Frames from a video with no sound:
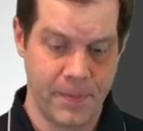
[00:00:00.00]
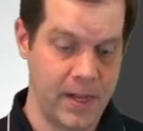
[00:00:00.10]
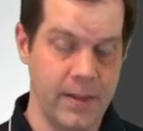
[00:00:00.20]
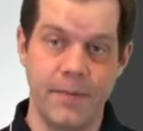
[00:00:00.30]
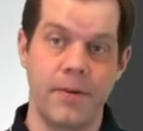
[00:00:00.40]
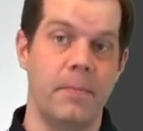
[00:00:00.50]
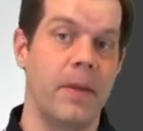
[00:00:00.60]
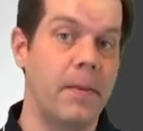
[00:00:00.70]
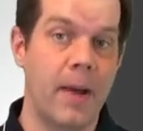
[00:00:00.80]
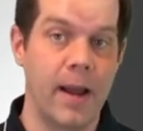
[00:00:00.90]
at least
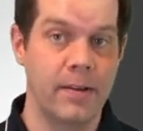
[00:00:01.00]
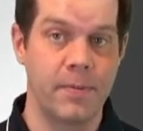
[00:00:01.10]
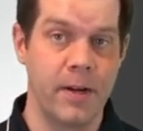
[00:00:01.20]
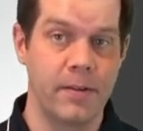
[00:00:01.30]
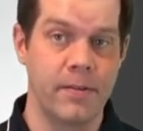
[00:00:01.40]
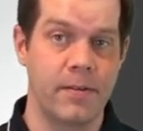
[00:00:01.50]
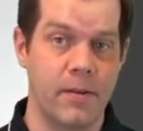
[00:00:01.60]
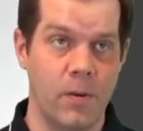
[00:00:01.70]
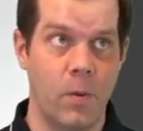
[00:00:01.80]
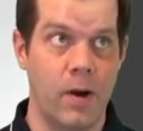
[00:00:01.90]
from in my experience,
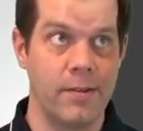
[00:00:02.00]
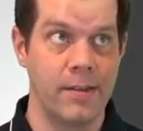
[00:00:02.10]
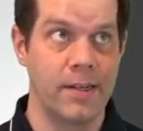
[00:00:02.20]
was